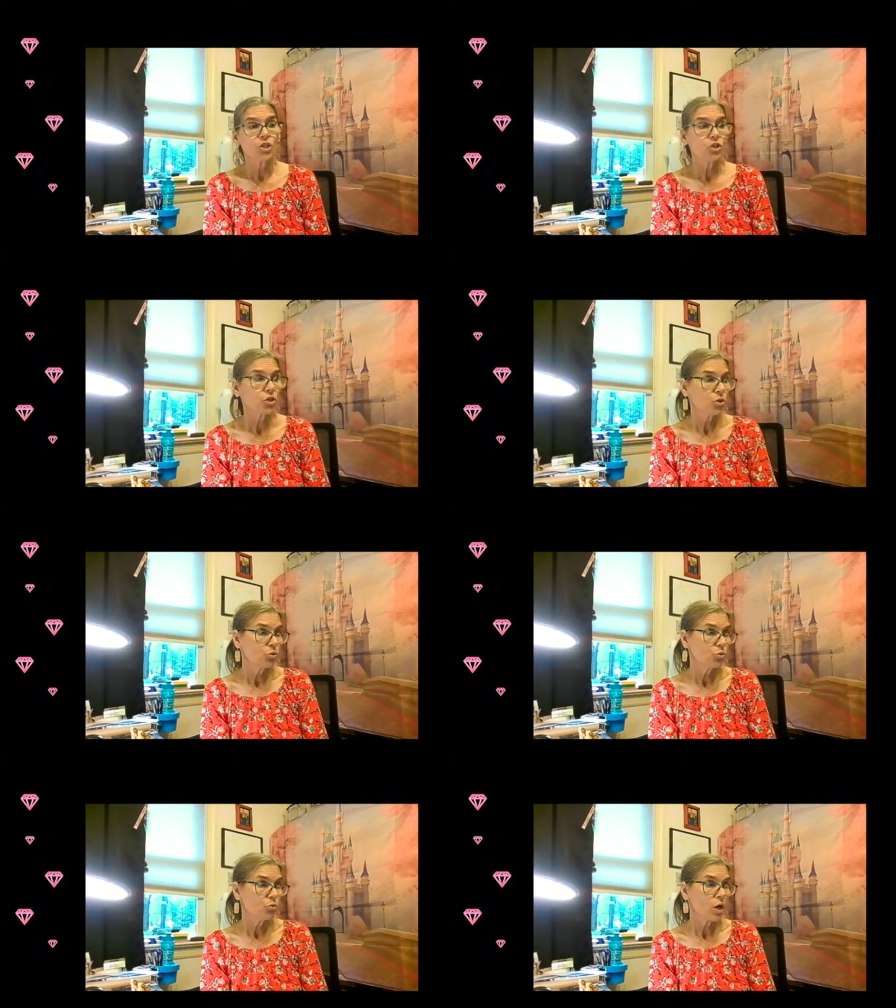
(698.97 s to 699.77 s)

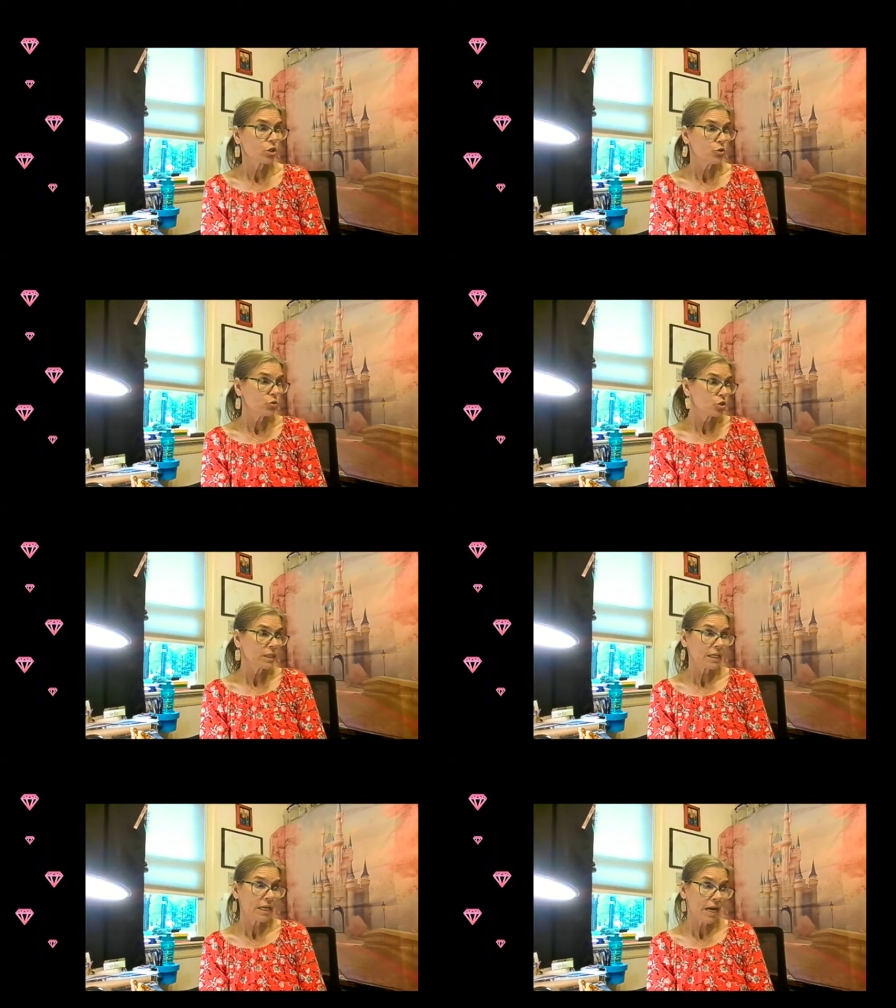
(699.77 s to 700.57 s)
to
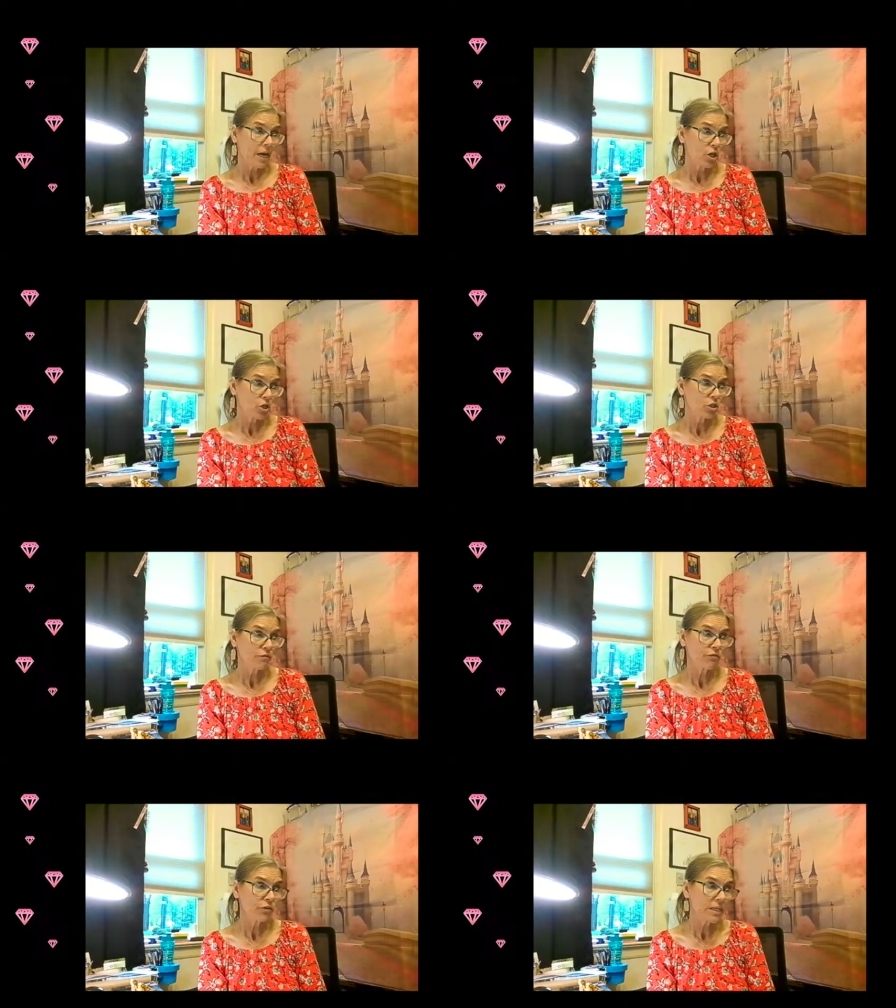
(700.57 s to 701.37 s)
Goochland Cares
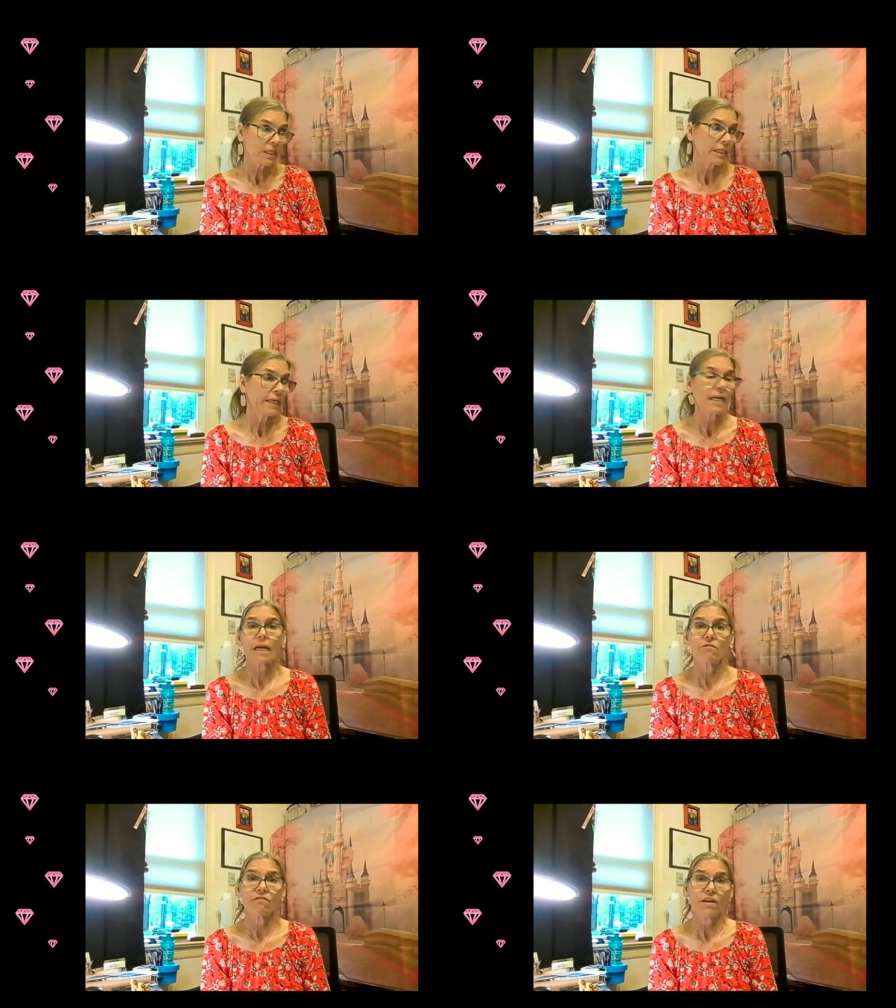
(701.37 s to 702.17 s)
Free Clinic
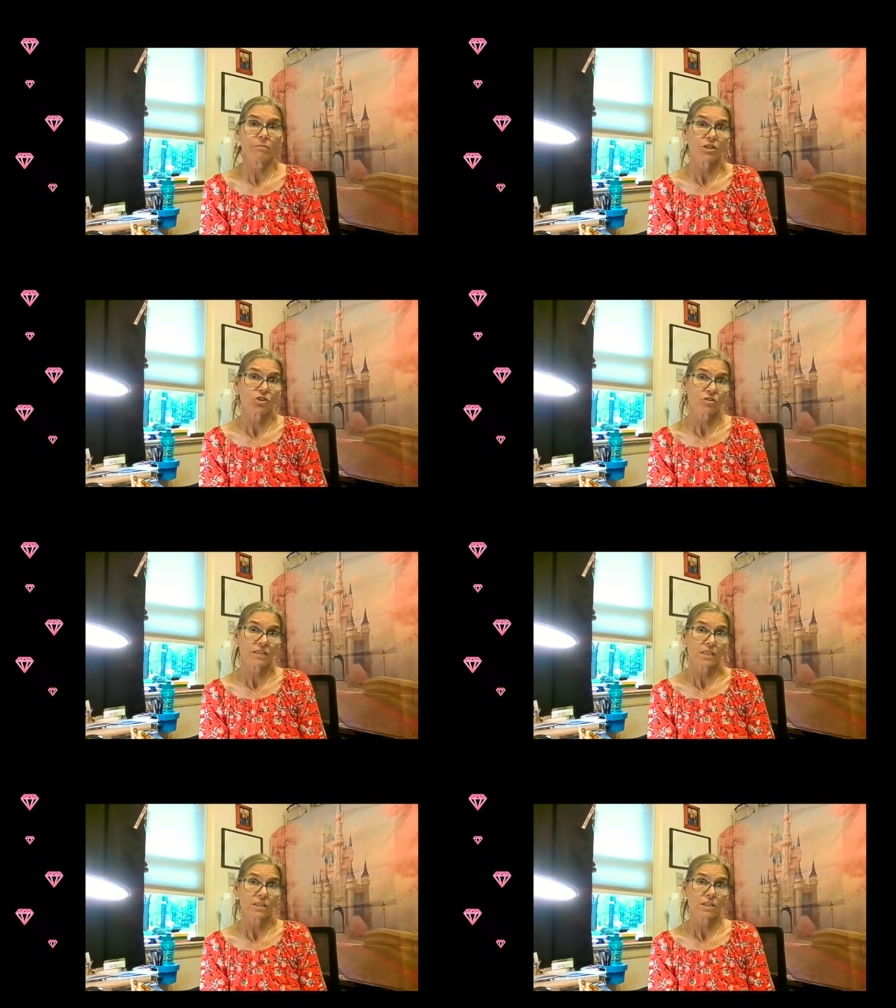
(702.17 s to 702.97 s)
and Family
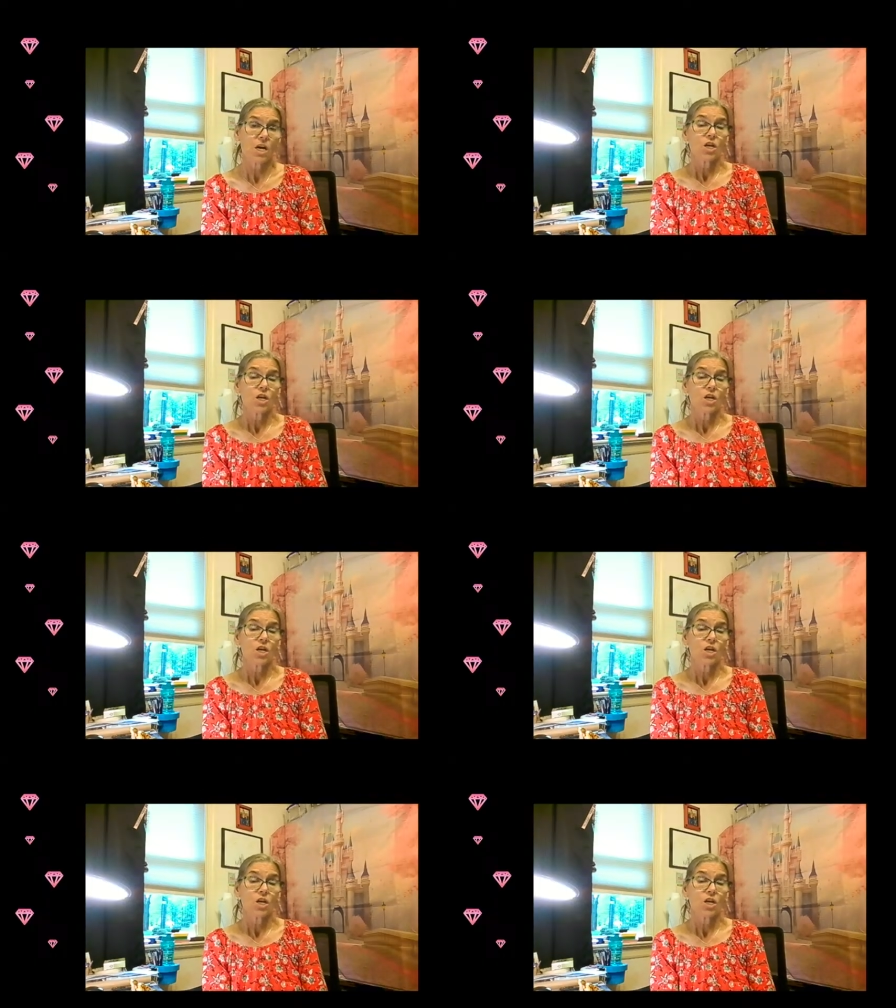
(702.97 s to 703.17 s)
Services.